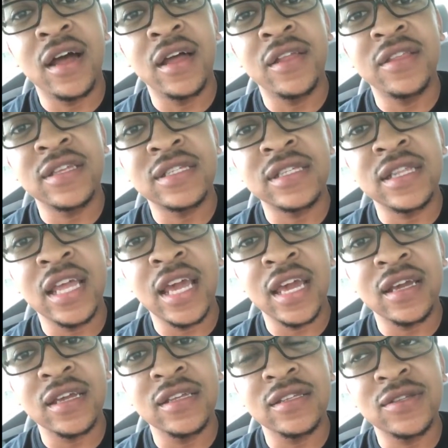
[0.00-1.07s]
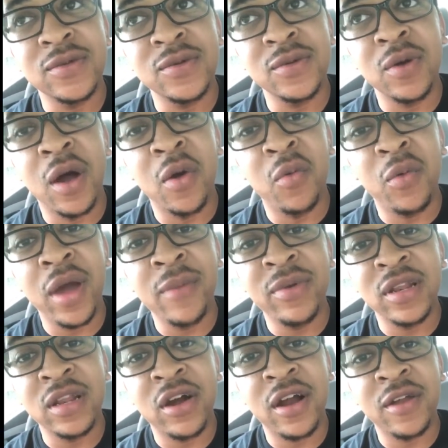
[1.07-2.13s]
this link to a
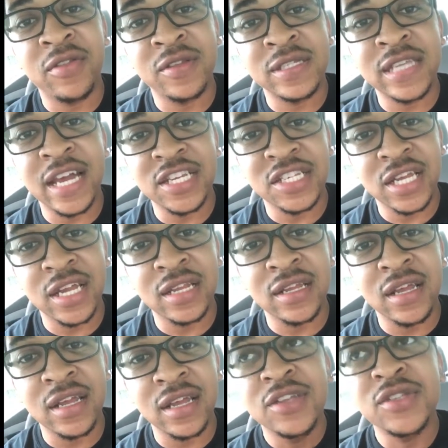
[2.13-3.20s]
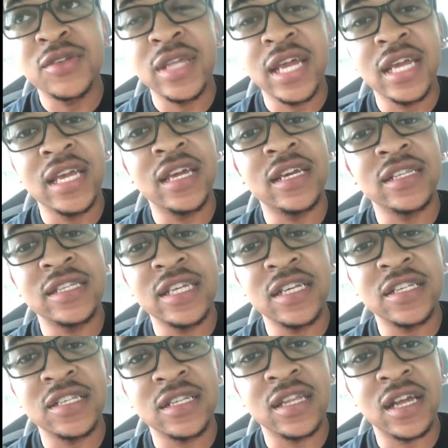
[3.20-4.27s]
webinar session so that he could
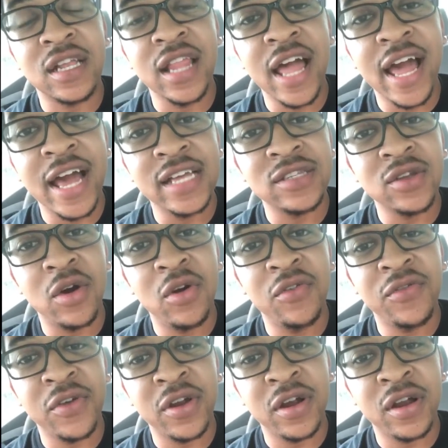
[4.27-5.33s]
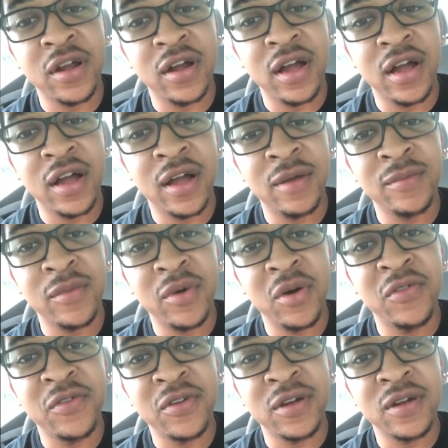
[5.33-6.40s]
teach the class over
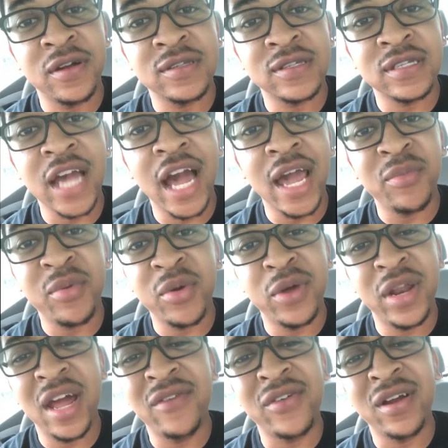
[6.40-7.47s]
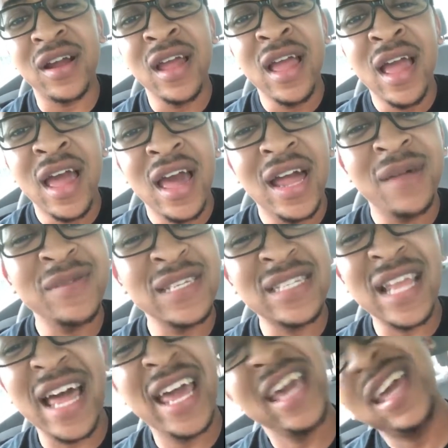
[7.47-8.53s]
Skype or whatever. And I'm just
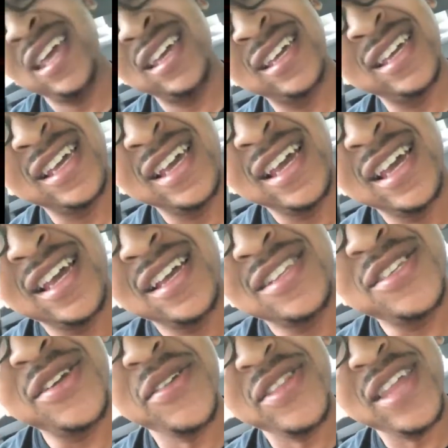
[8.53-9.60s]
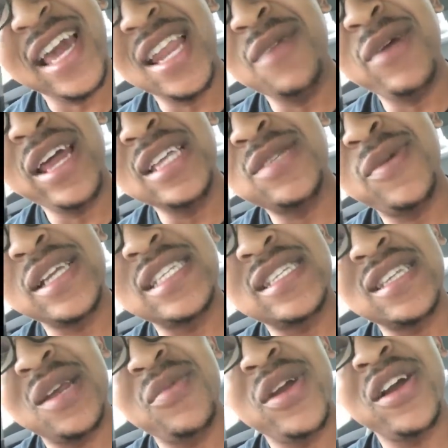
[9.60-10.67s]
like, do you think anybody's about to sit up
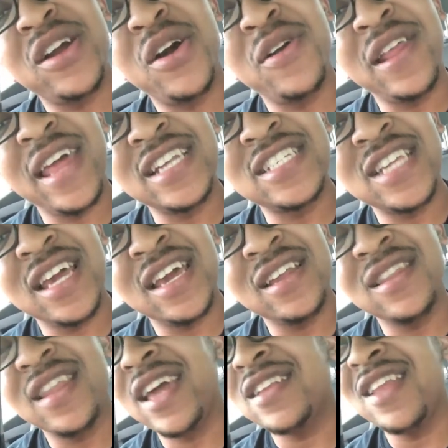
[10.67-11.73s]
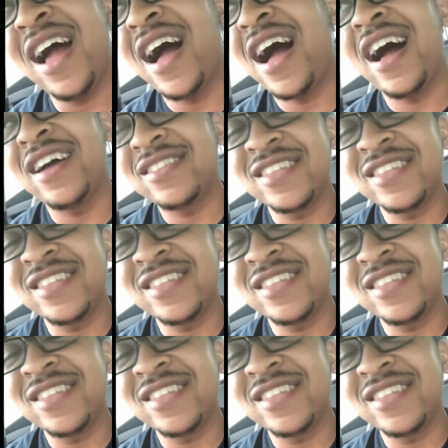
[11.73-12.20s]
here and go to that shit? Like, nah.